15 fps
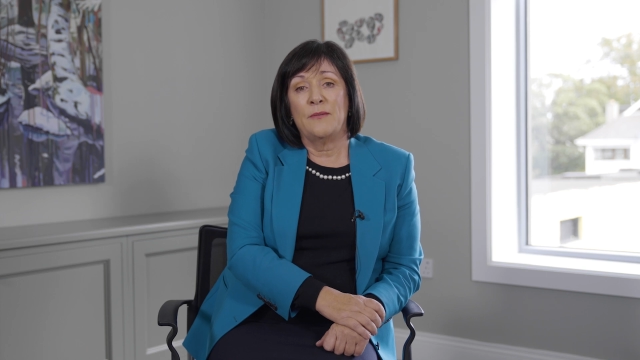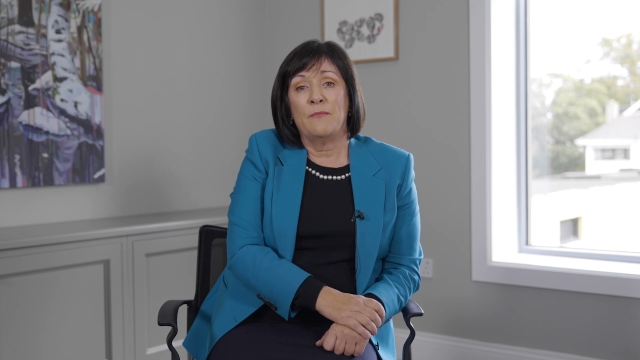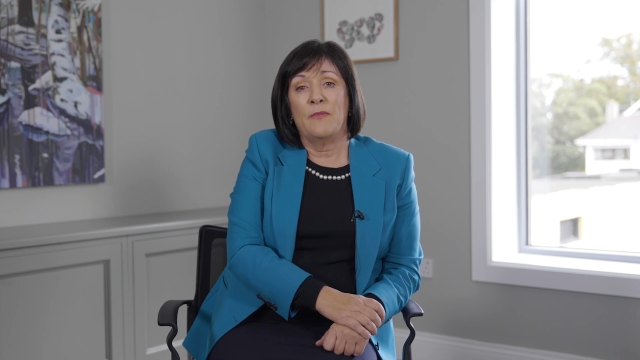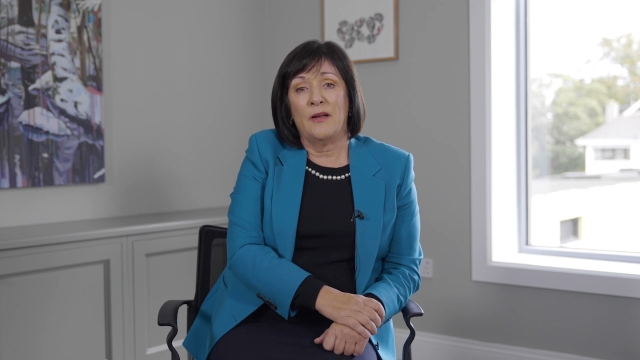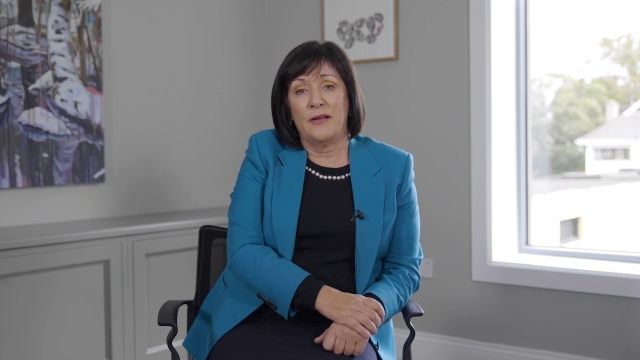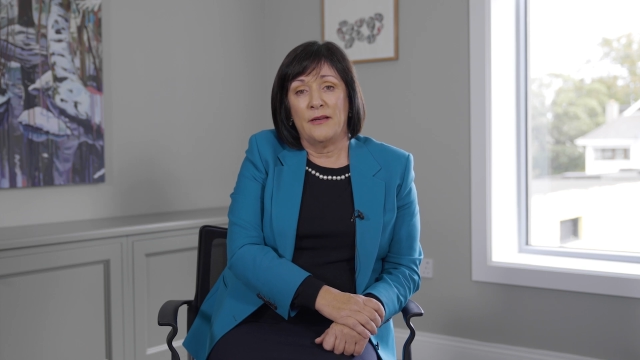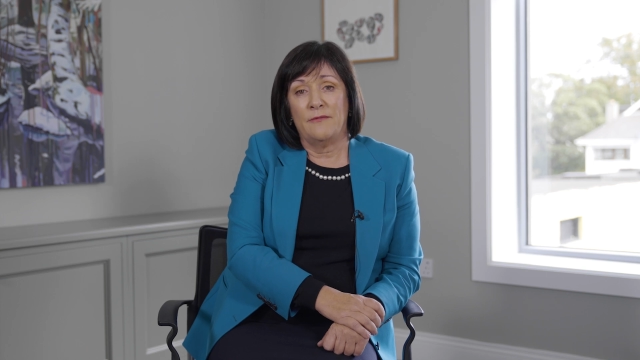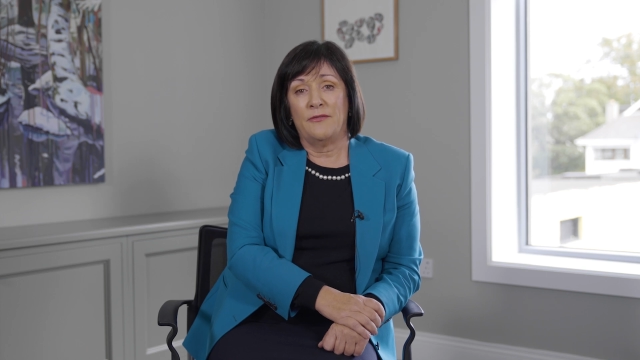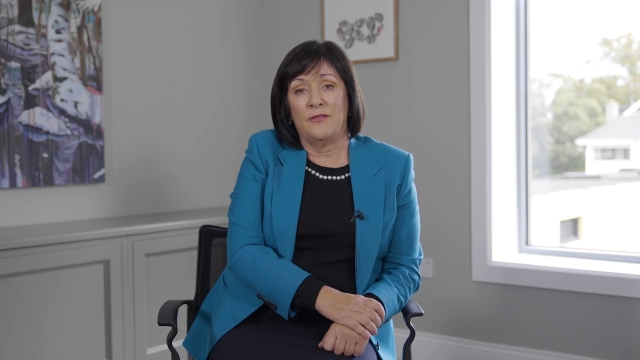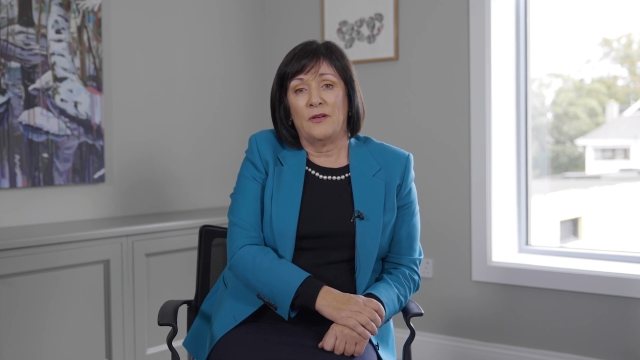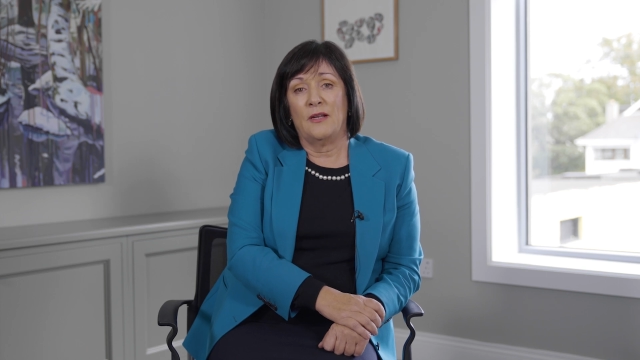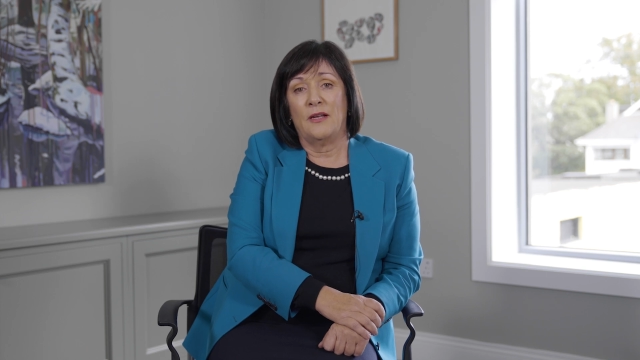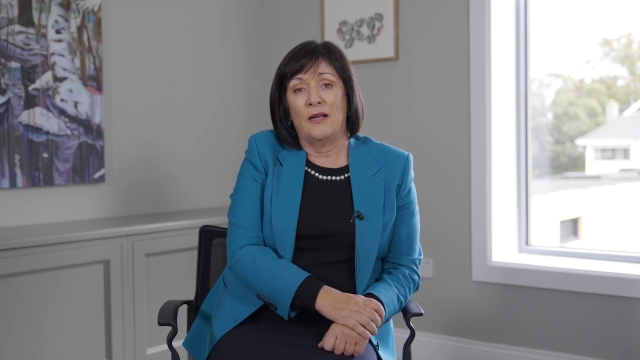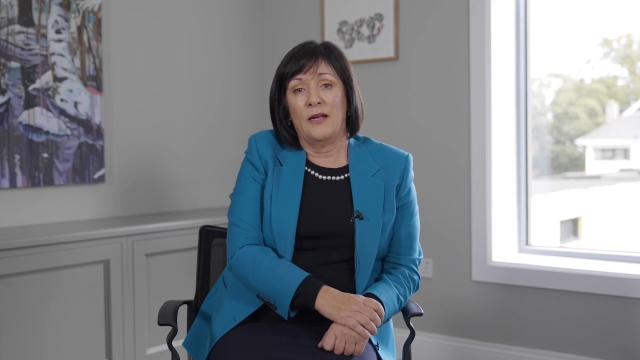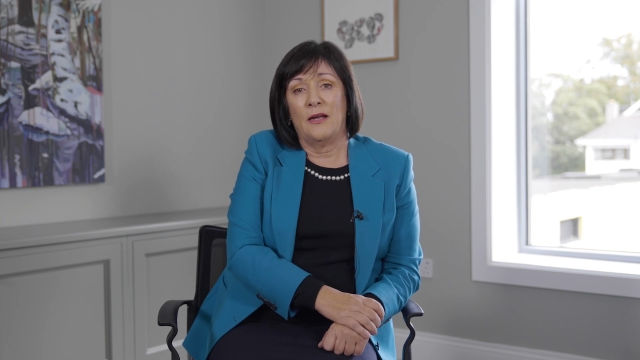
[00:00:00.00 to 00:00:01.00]

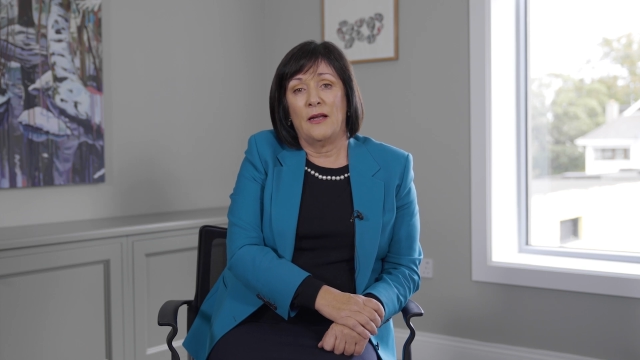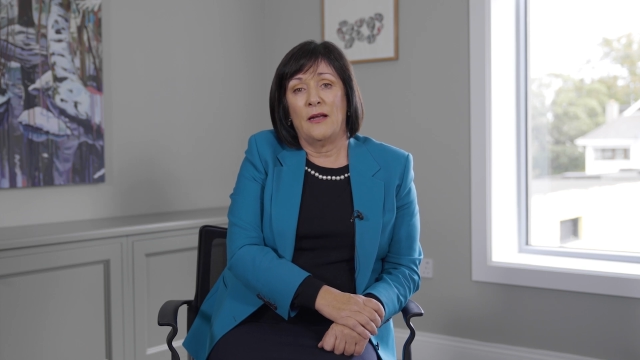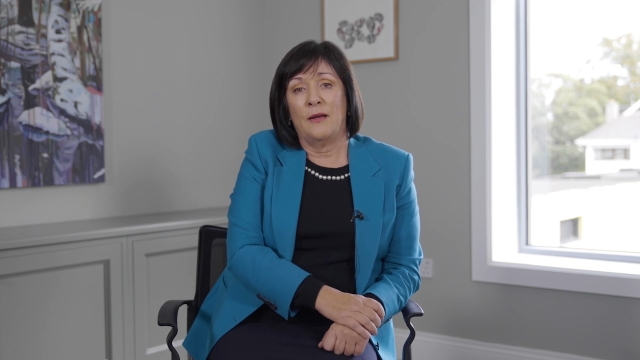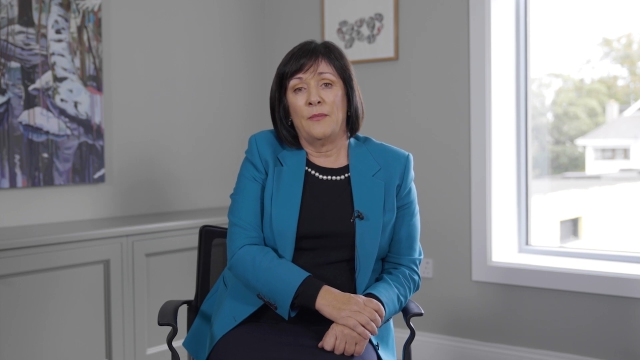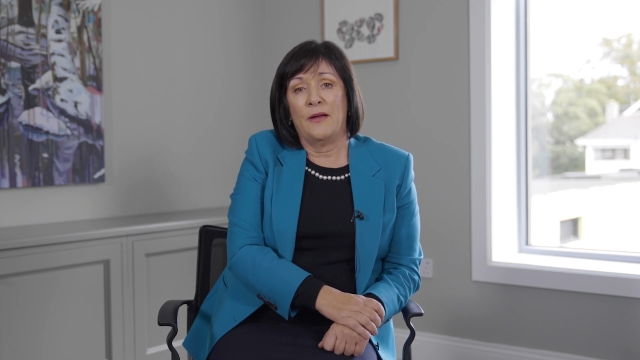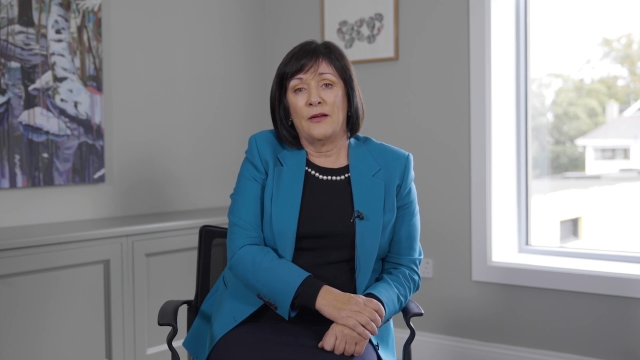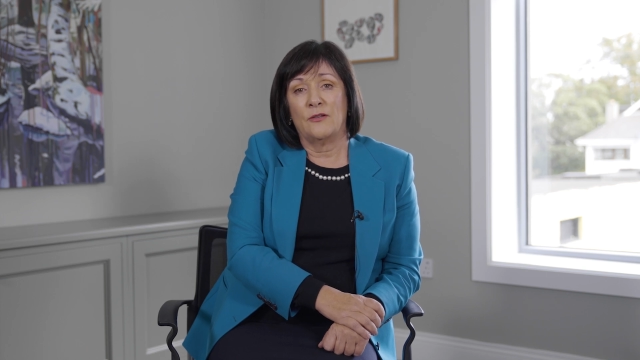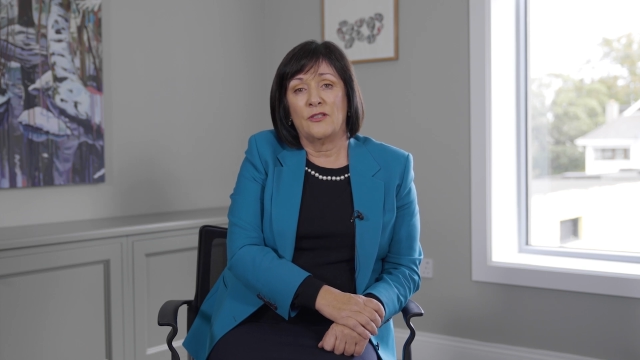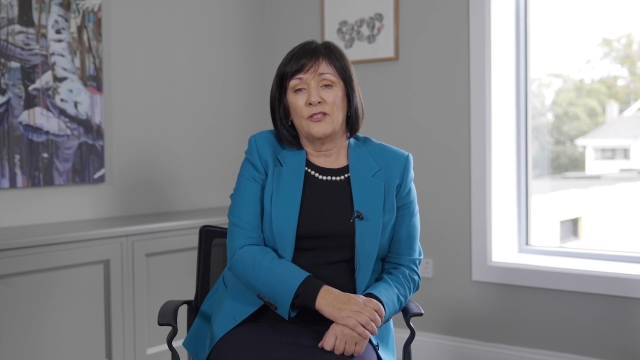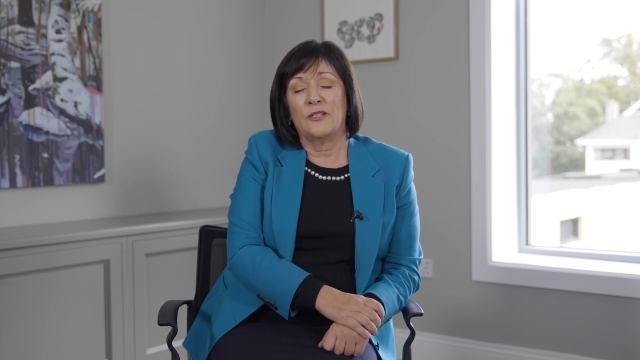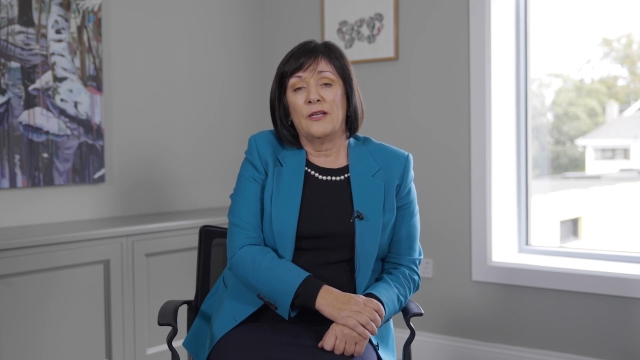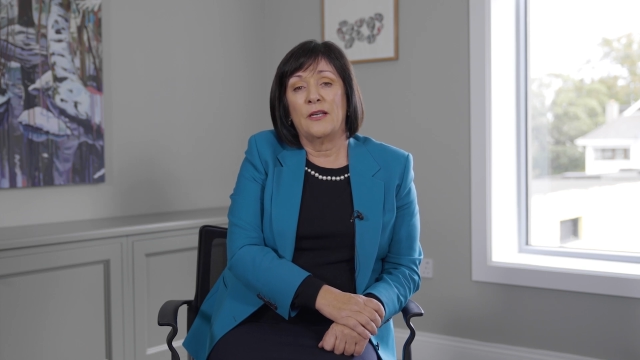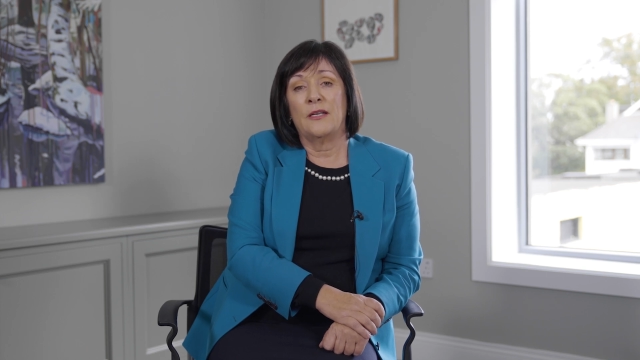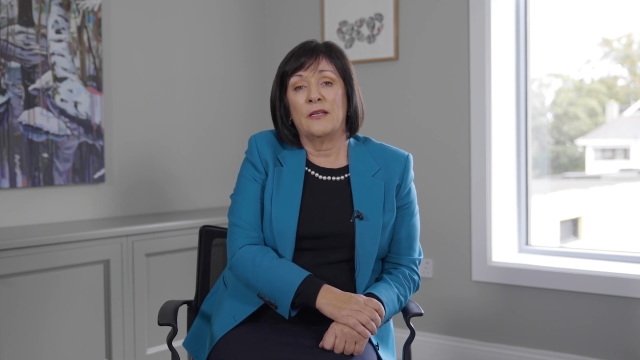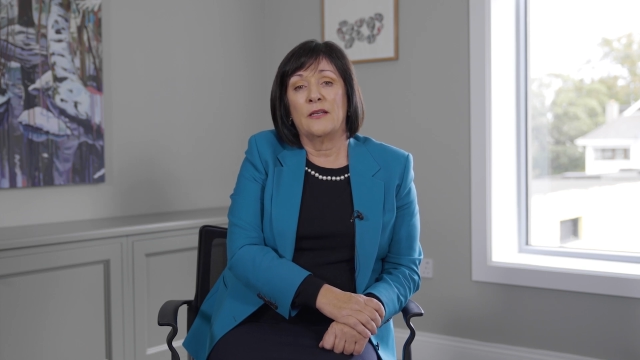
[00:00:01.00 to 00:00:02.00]
mindful about
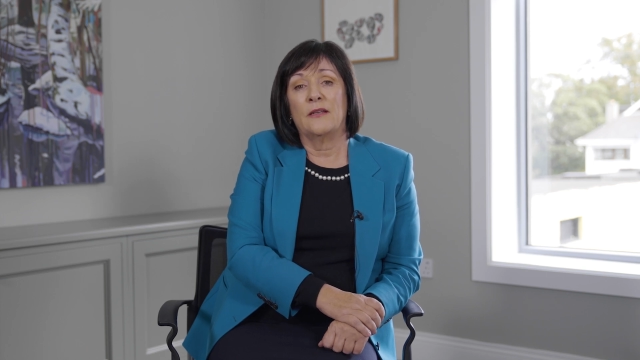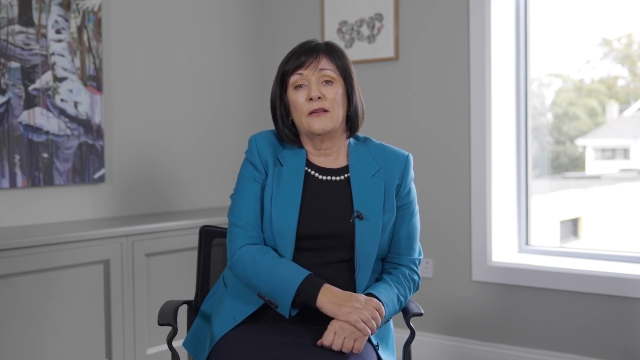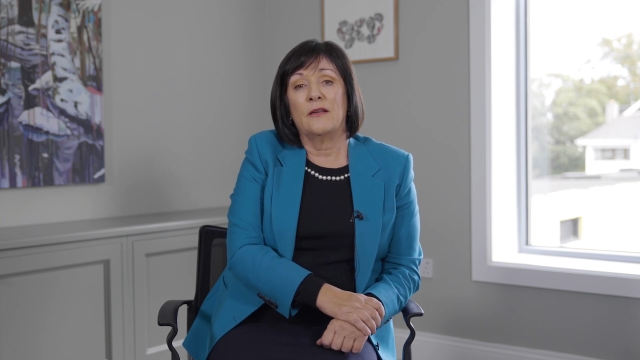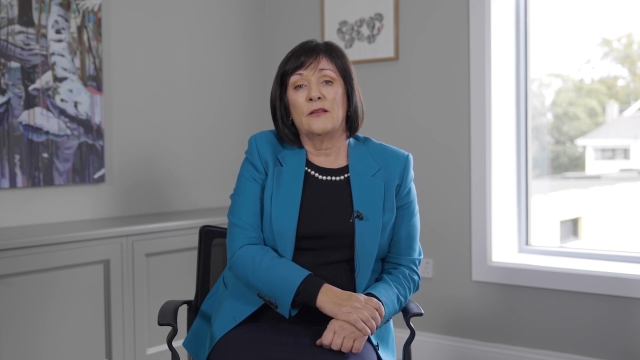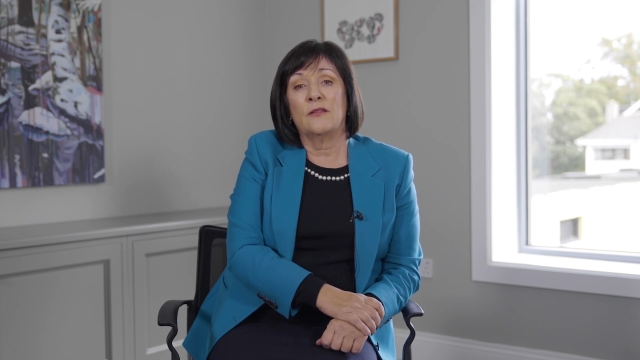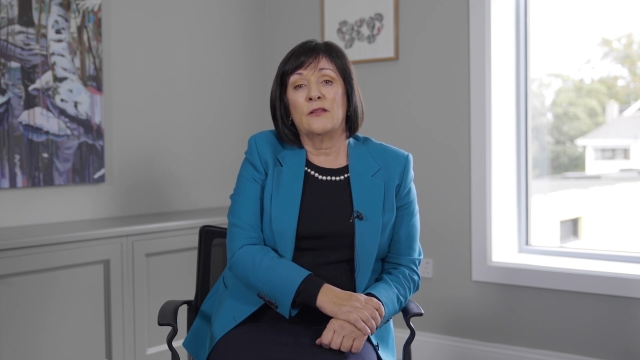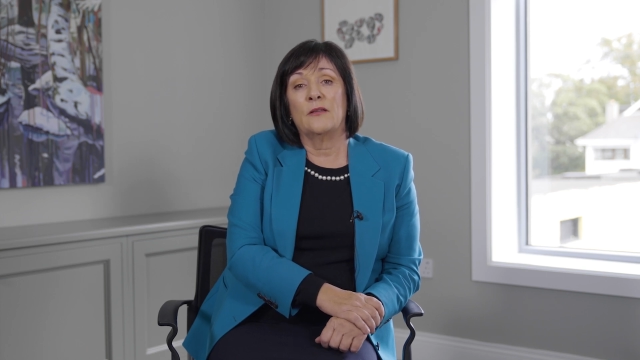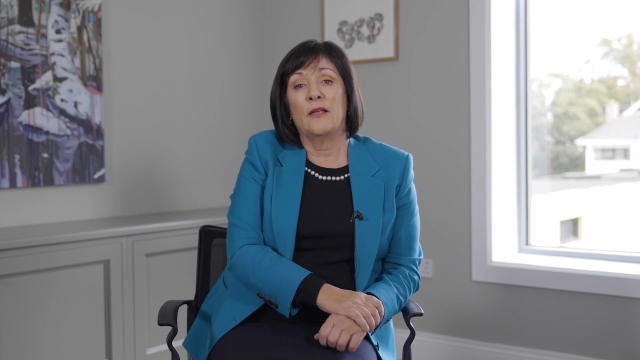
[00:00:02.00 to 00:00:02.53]
in